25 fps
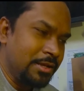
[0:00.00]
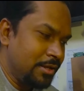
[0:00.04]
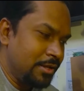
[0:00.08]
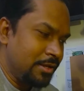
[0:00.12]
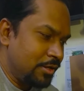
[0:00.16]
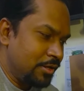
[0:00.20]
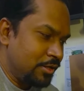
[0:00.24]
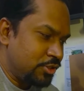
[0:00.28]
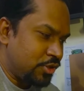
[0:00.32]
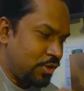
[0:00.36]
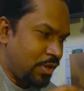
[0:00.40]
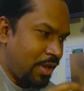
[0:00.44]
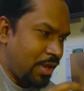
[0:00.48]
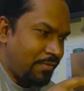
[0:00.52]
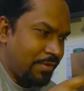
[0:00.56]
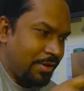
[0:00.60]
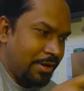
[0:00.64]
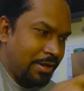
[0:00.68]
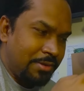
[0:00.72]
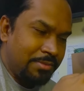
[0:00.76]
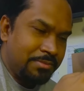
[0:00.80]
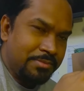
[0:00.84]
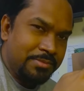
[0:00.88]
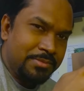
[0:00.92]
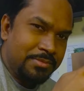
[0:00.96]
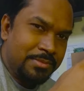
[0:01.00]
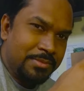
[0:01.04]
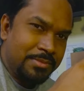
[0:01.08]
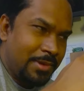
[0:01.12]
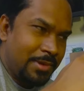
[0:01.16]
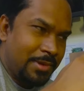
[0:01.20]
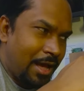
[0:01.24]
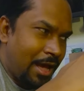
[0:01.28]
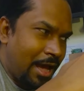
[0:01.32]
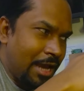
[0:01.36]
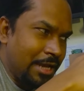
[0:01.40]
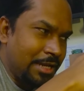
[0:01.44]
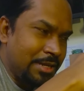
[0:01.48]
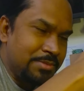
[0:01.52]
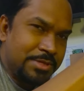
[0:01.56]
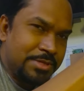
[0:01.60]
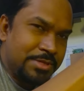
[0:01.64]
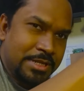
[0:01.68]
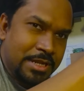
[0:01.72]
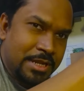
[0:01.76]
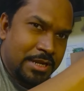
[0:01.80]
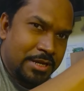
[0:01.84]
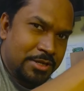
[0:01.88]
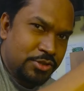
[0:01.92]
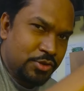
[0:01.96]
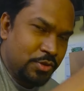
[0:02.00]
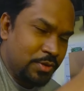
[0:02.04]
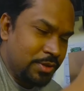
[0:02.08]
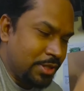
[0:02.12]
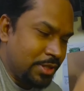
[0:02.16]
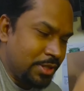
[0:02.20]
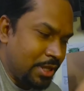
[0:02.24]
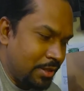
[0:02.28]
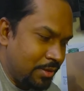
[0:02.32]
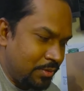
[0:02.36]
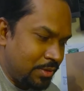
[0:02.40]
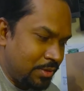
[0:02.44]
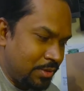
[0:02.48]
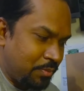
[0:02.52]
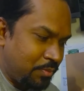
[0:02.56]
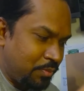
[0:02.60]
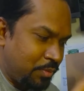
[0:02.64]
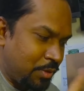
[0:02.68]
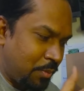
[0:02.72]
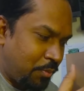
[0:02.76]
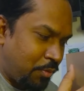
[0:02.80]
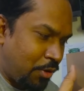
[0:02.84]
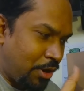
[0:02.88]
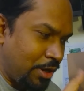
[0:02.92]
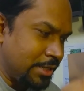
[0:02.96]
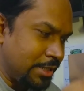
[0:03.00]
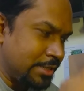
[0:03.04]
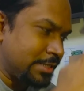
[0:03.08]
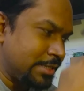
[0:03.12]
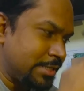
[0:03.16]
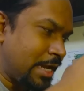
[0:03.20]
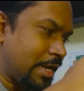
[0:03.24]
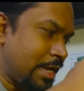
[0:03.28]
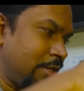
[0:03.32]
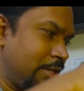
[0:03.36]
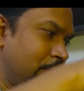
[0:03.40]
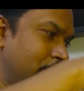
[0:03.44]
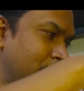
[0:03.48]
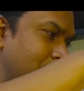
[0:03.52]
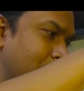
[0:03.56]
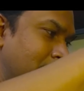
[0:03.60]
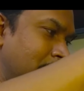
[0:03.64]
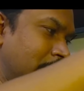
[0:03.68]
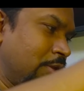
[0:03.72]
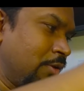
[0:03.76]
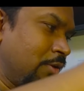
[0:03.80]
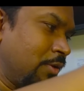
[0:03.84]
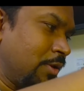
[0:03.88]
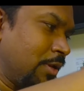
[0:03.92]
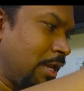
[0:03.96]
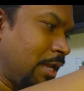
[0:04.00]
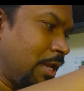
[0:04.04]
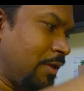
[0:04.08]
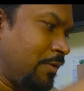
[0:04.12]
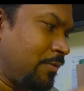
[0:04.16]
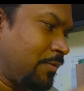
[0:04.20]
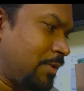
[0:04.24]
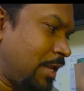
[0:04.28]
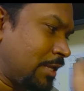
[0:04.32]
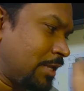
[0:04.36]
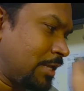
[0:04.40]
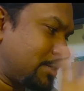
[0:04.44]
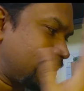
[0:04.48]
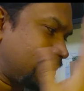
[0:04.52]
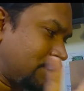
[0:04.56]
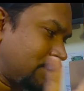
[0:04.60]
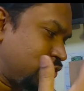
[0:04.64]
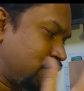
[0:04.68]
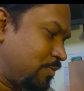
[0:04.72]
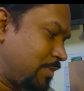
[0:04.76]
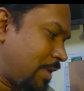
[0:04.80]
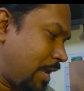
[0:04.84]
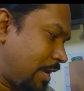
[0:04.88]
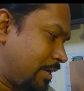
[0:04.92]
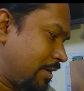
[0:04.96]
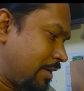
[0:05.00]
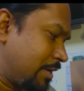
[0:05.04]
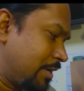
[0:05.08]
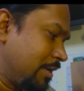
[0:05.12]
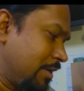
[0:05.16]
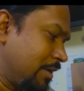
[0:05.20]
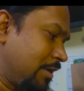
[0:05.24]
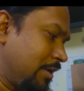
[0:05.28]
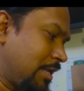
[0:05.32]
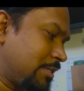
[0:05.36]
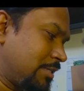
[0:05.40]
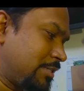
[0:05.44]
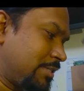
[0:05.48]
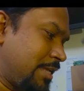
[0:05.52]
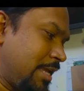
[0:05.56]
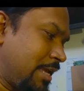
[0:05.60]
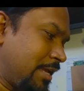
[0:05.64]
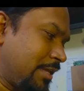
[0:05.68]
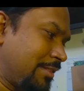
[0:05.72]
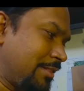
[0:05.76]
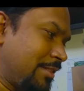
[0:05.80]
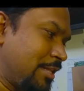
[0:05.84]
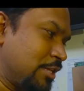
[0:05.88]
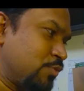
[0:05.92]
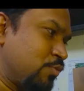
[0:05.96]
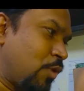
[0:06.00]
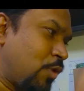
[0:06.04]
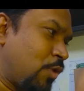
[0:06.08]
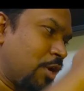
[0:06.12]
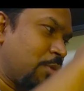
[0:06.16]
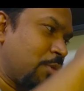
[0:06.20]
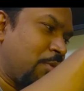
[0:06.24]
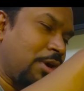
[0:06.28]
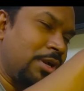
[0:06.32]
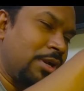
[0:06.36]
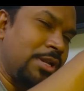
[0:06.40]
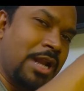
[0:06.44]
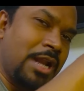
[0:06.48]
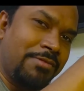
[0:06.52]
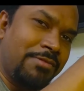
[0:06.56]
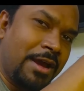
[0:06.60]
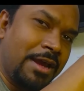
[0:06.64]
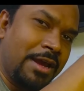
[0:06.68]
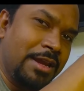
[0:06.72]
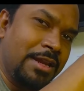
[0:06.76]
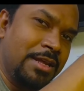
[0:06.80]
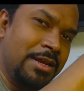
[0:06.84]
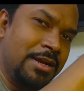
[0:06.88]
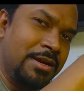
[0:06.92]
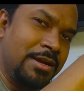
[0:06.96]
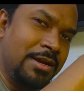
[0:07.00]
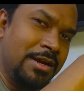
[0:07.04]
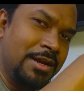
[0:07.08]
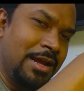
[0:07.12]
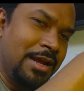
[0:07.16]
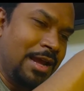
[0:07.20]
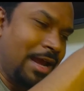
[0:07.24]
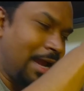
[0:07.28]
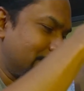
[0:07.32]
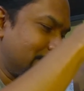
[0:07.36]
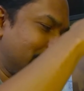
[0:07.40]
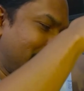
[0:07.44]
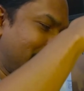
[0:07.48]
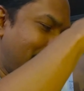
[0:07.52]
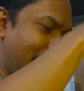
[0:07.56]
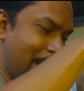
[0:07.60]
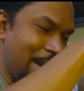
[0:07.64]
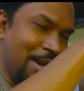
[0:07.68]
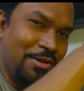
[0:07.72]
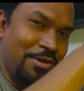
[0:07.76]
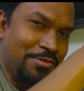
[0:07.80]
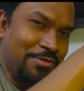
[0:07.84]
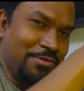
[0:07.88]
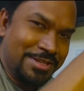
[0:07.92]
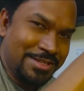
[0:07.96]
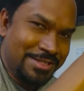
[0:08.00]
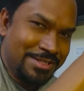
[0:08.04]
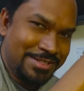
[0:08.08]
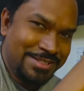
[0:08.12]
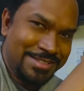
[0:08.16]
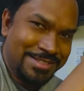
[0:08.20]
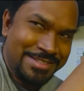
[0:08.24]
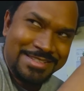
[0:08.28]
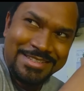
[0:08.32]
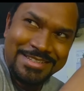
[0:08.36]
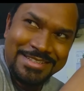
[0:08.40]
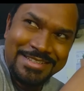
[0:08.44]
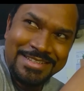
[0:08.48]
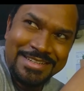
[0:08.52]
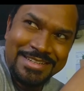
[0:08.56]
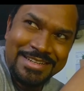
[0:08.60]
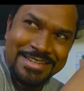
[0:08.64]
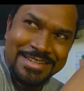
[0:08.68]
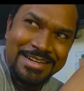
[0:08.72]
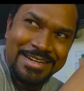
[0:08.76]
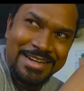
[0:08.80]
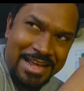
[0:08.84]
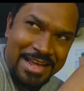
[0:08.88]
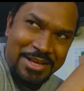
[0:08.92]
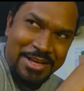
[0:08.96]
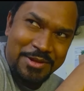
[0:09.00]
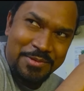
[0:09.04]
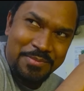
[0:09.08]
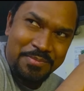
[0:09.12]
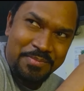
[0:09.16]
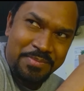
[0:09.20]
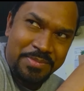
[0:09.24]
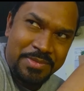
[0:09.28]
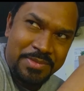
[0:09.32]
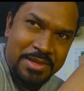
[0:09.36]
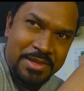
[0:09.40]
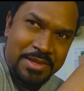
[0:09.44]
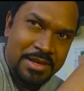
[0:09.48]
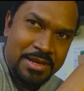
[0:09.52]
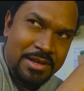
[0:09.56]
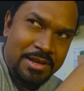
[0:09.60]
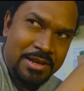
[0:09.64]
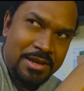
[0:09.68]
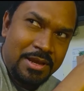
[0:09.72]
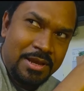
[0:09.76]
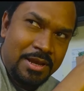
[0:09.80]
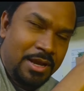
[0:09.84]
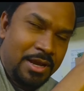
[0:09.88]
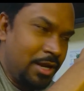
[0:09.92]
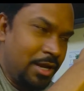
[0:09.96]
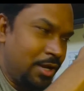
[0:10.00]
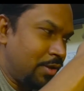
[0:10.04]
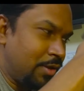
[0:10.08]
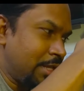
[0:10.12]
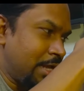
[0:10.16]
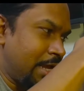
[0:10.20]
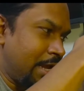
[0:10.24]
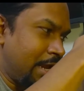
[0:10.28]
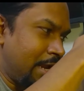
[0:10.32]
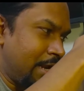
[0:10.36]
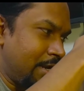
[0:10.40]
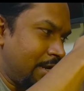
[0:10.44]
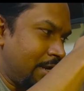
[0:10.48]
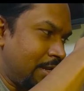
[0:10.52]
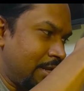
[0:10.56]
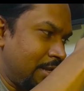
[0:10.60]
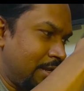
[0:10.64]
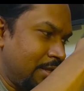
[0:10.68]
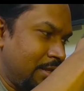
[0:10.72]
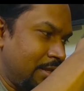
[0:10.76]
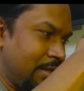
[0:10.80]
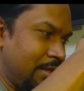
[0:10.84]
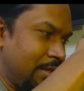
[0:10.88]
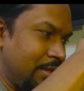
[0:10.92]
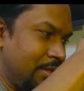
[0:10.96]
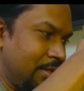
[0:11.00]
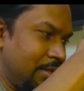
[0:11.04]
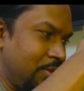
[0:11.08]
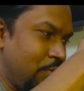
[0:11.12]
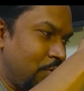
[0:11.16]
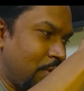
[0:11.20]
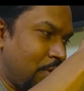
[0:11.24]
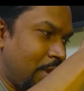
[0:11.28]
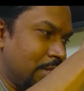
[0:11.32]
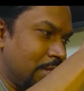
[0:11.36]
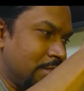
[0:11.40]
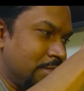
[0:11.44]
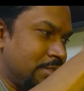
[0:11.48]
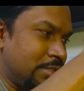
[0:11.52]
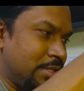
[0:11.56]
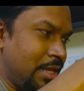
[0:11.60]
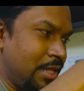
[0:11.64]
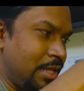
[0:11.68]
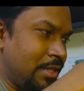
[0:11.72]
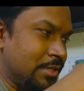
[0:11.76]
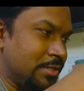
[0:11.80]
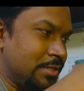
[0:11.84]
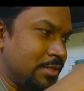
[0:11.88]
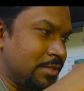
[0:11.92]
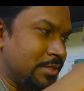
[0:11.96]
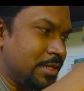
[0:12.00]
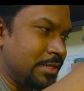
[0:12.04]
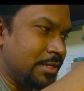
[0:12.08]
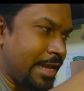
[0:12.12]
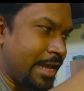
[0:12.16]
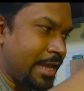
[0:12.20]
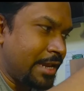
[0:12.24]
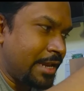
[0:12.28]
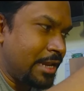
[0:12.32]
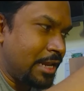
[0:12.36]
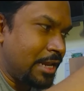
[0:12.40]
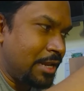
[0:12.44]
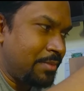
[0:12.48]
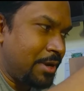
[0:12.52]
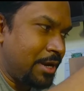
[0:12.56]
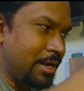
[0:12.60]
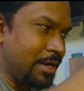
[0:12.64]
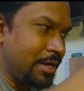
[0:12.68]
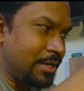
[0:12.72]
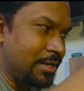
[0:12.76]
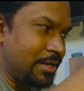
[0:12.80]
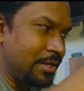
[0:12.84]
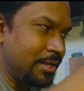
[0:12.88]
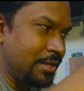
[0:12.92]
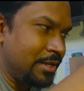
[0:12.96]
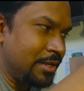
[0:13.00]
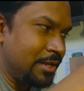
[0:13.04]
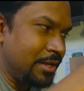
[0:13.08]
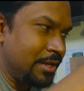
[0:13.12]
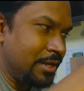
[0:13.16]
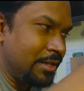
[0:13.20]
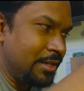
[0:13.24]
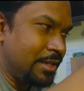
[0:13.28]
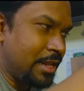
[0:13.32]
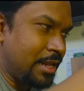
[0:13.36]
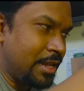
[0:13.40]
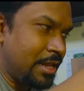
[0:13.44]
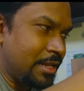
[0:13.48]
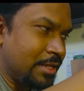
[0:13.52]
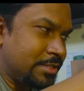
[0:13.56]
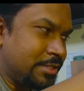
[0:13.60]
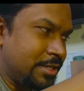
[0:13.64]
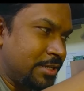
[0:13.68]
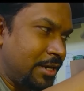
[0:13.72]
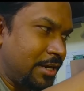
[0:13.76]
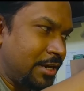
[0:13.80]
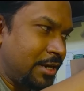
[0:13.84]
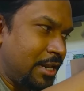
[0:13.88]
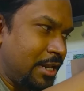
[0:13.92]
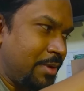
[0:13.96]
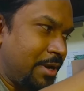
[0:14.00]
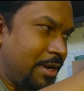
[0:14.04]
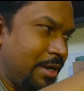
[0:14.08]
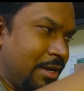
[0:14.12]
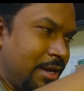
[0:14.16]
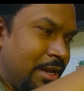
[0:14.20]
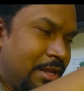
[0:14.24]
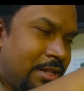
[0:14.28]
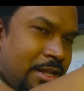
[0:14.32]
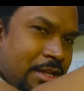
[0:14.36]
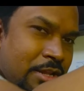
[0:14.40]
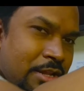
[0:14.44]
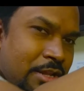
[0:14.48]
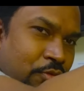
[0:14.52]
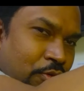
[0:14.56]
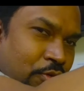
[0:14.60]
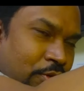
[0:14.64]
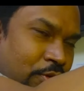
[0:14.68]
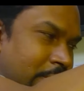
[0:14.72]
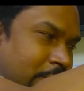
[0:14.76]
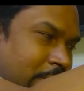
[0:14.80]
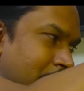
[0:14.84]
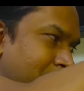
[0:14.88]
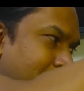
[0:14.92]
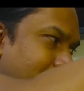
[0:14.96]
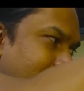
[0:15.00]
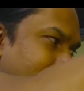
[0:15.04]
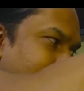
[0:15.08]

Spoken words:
So you have items in here. So the point is that let's assume that let's take this water bottle that I find here as the head of this deck. Now the head, you can see this is the second element, then there's third element, then the fourth element, and